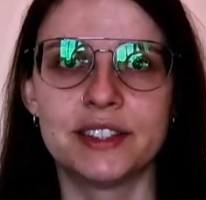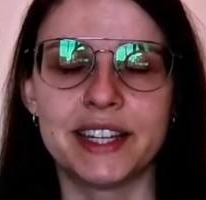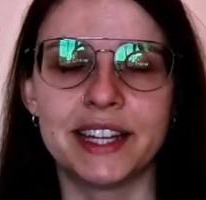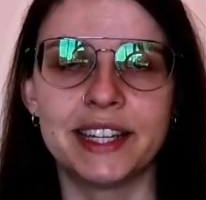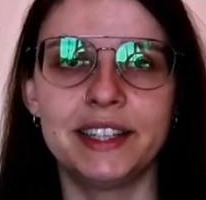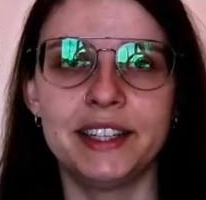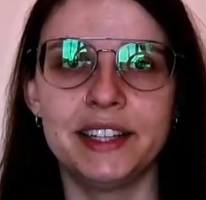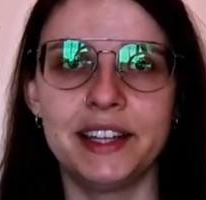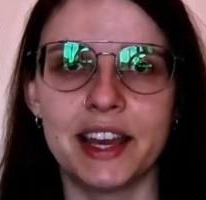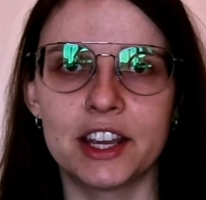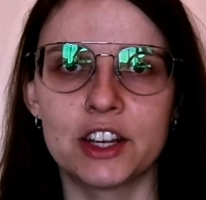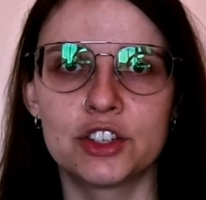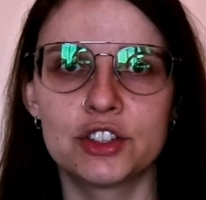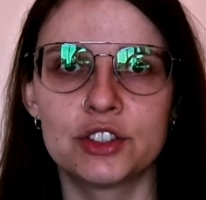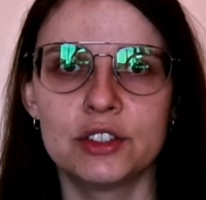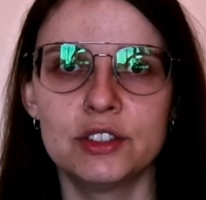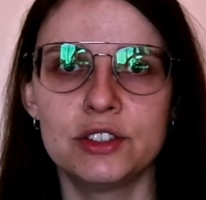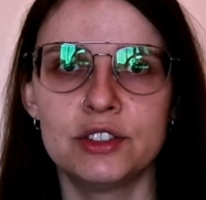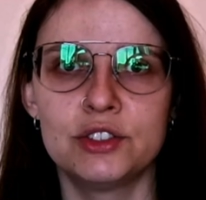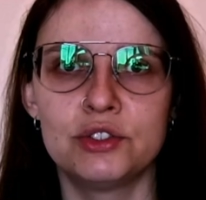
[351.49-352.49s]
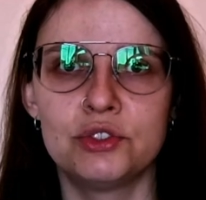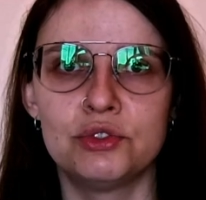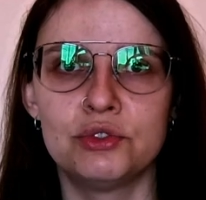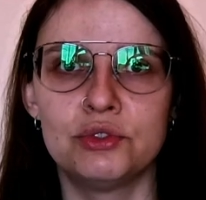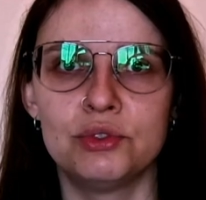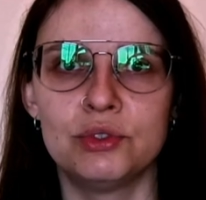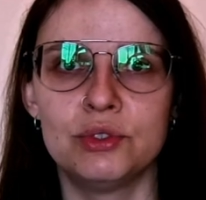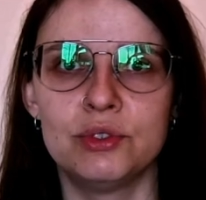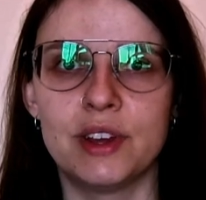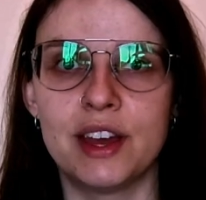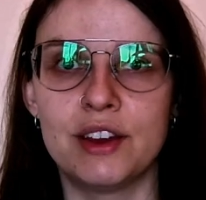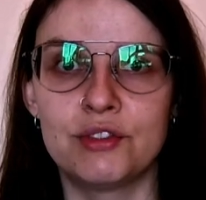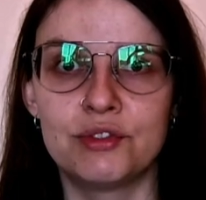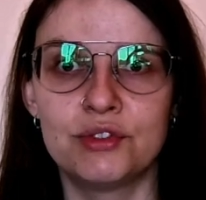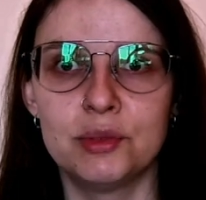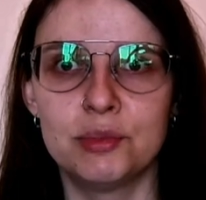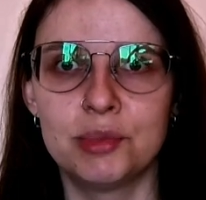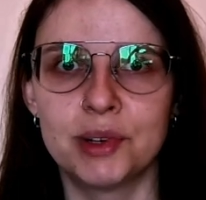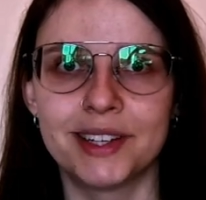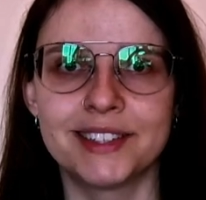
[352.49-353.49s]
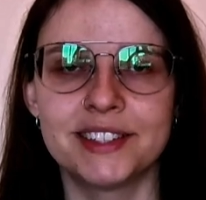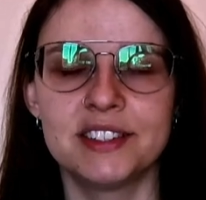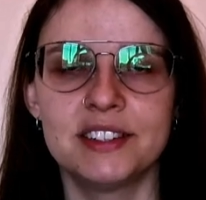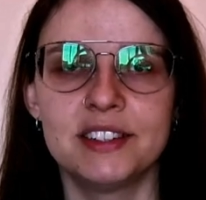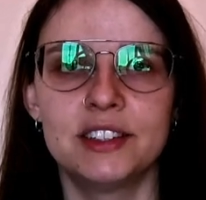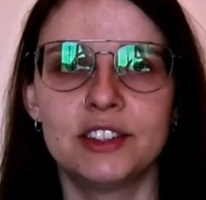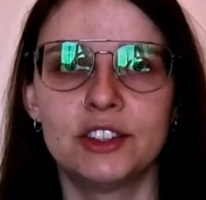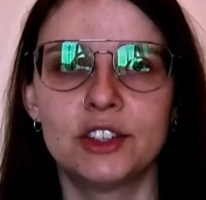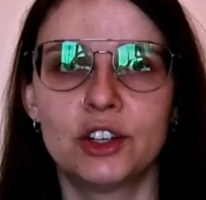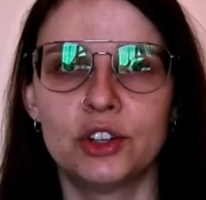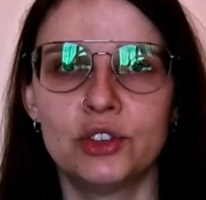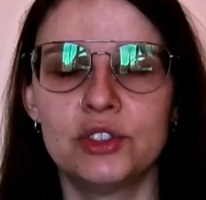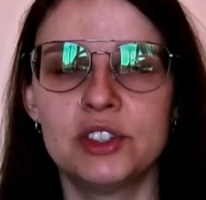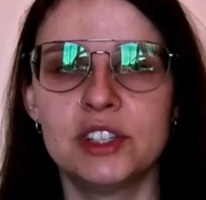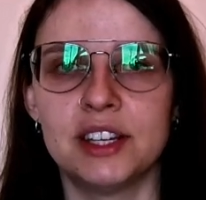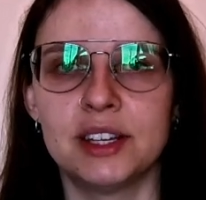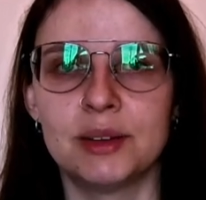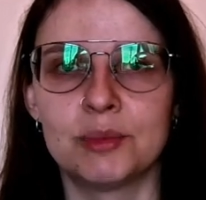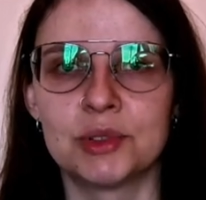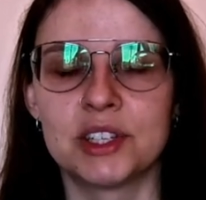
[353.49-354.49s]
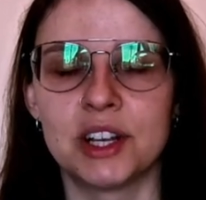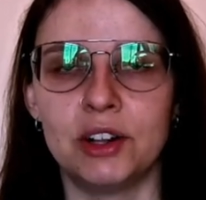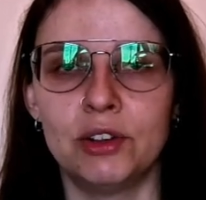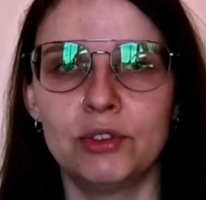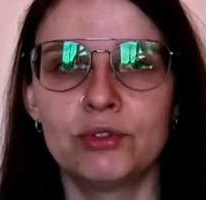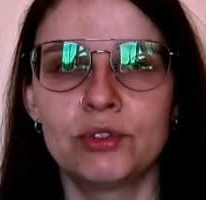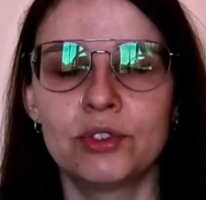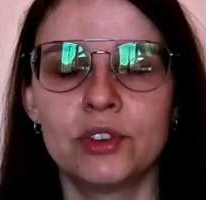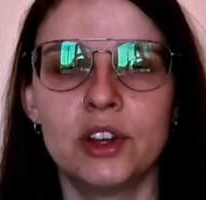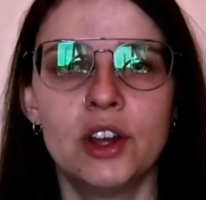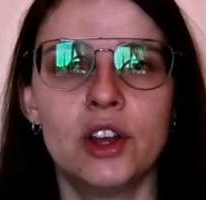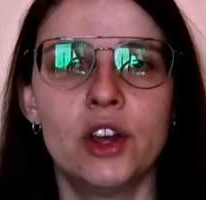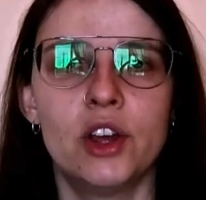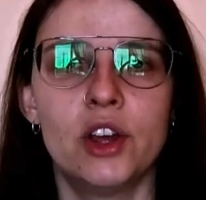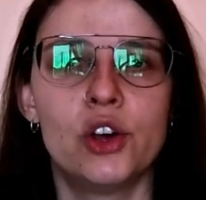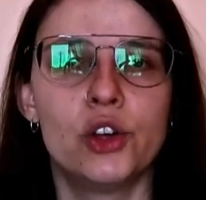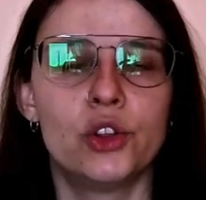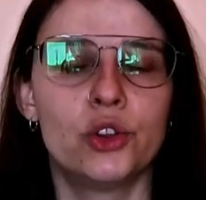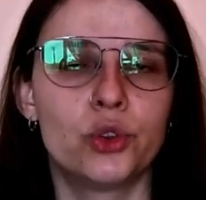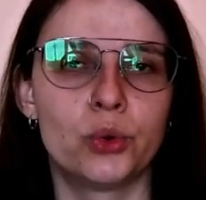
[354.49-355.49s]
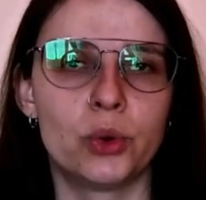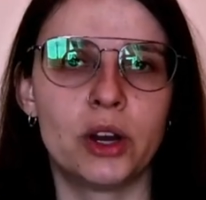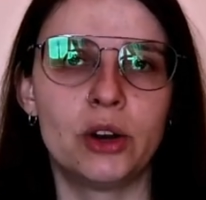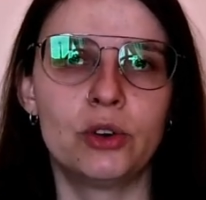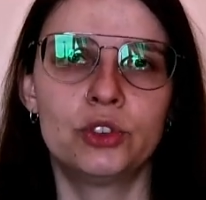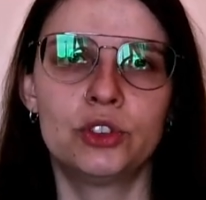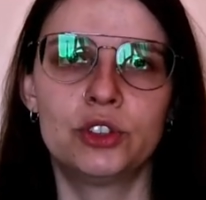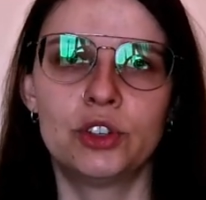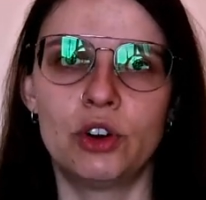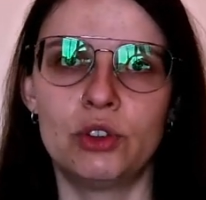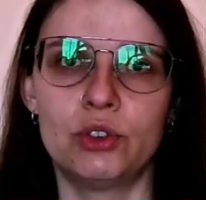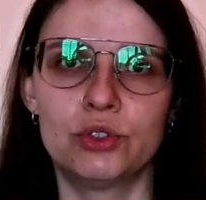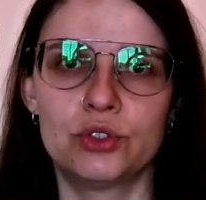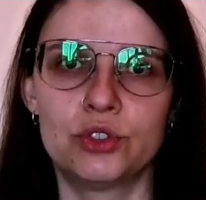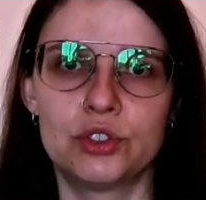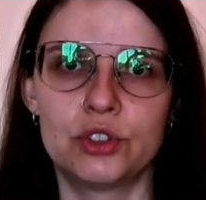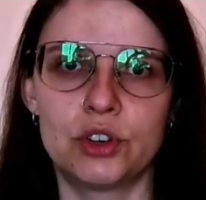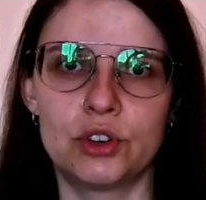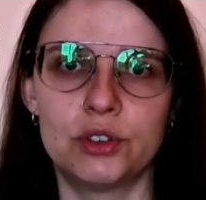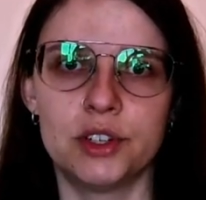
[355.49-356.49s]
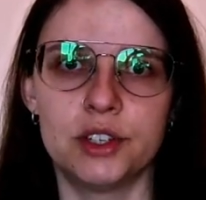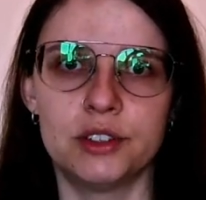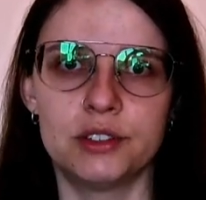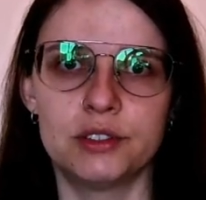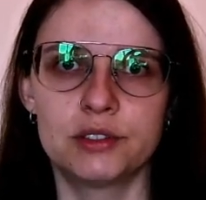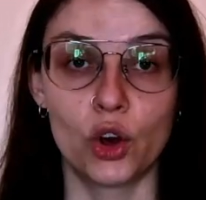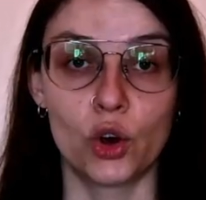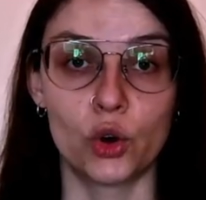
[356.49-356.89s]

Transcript: deadly actions to everybody, including himself, throughout the whole story.